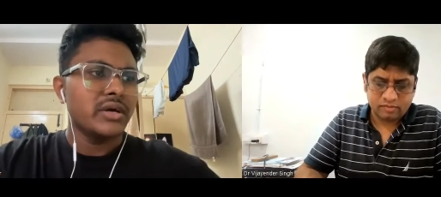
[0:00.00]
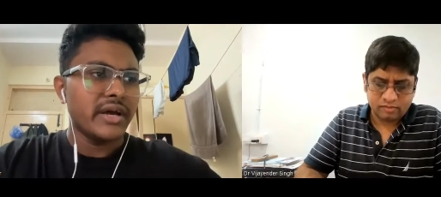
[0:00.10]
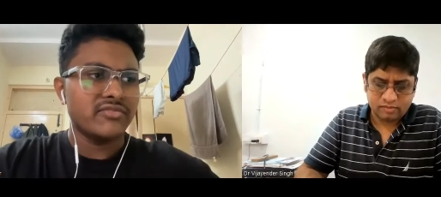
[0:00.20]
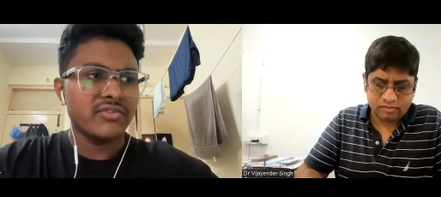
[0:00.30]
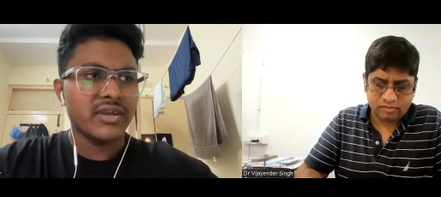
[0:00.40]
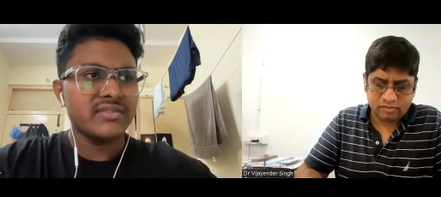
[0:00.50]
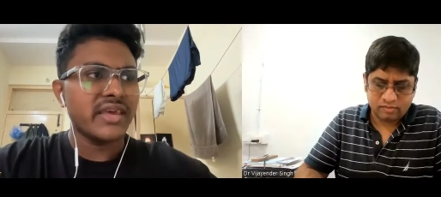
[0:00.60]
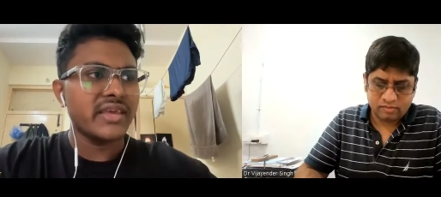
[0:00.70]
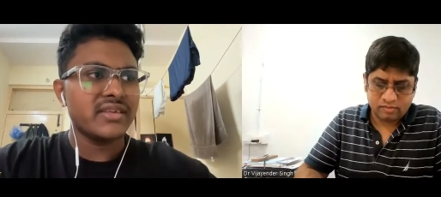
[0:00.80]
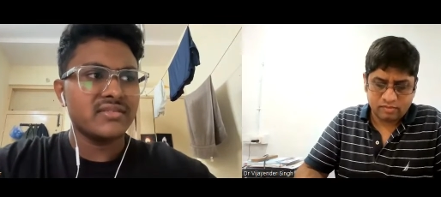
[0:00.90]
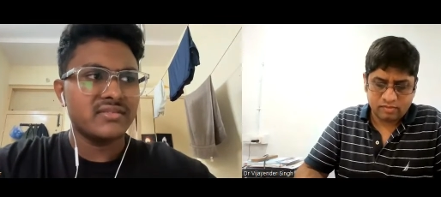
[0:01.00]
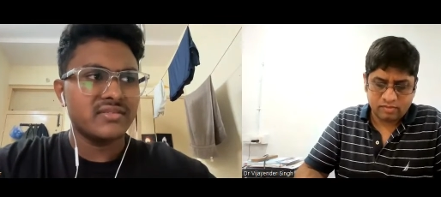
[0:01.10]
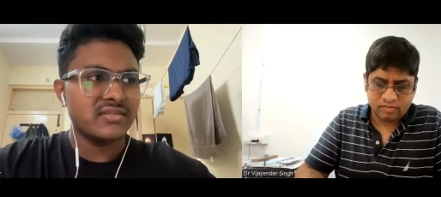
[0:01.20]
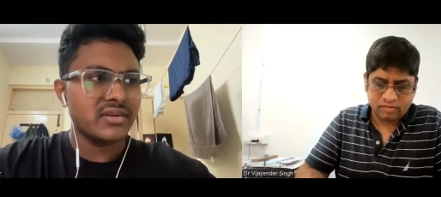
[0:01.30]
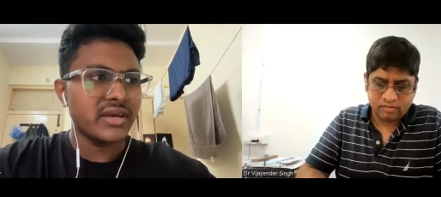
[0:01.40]
Speaker 1: As far as I
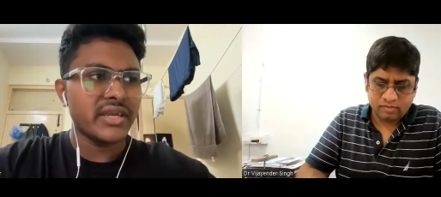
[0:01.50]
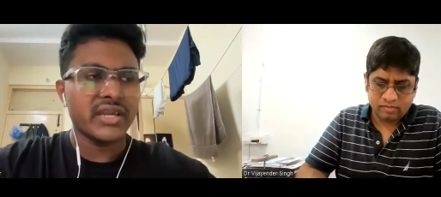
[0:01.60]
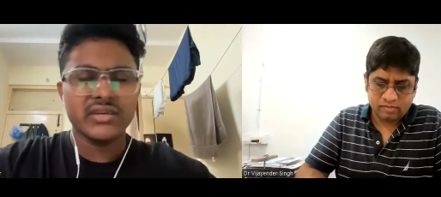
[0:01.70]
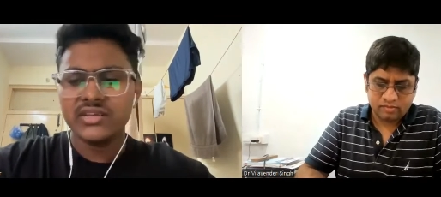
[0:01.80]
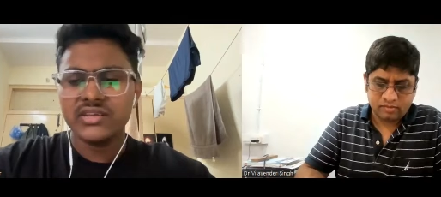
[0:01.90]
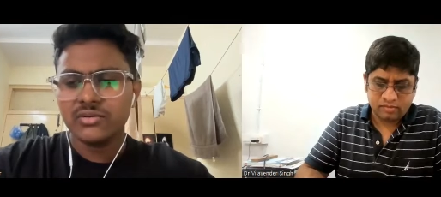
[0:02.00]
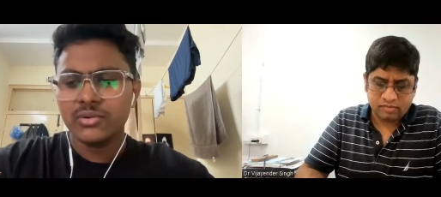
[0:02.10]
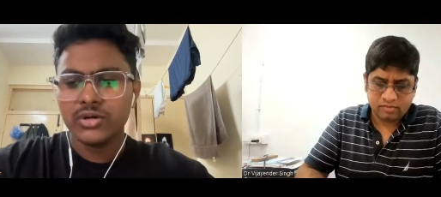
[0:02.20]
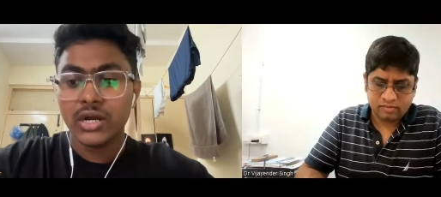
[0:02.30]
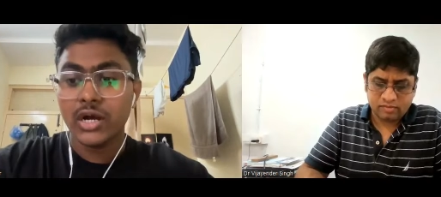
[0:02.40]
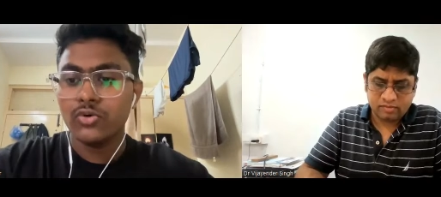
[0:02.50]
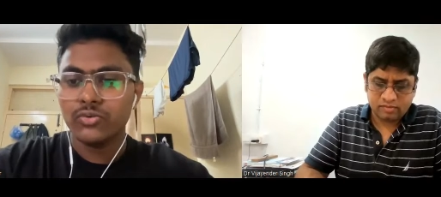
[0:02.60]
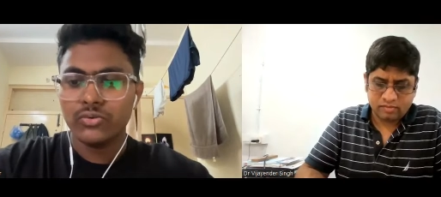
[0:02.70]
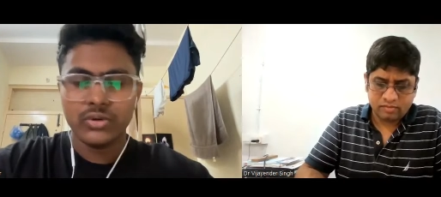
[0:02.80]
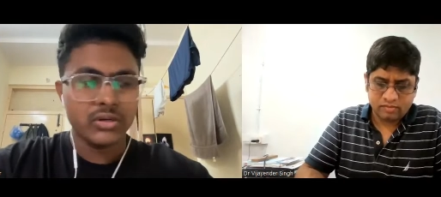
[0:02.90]
can tell, it's about
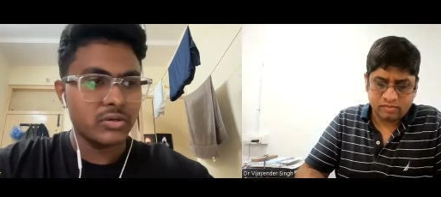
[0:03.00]
how